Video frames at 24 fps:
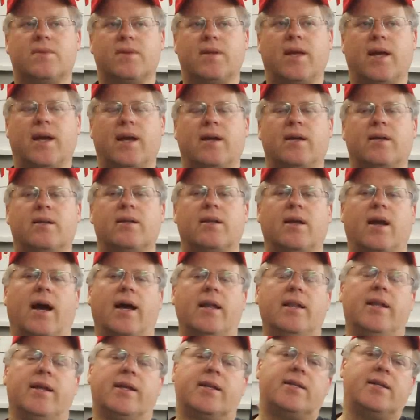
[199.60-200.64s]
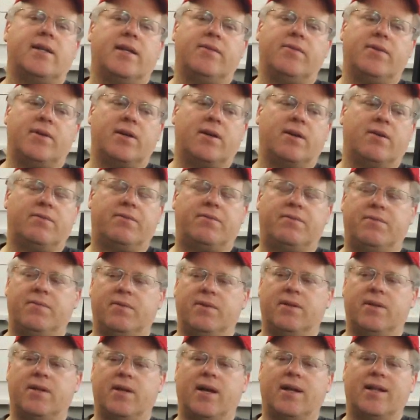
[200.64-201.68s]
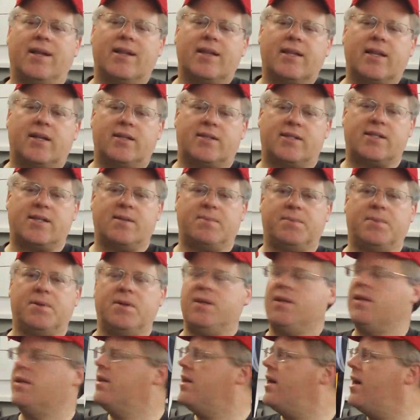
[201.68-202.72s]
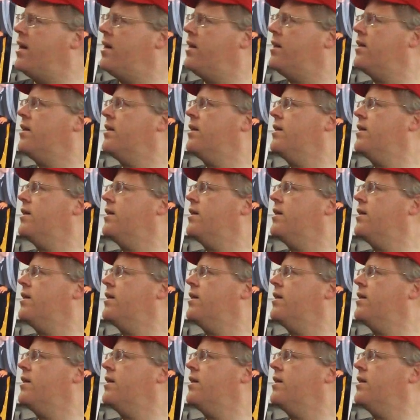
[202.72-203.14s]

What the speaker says: Yeah. I'd like to even go a little simpler than that.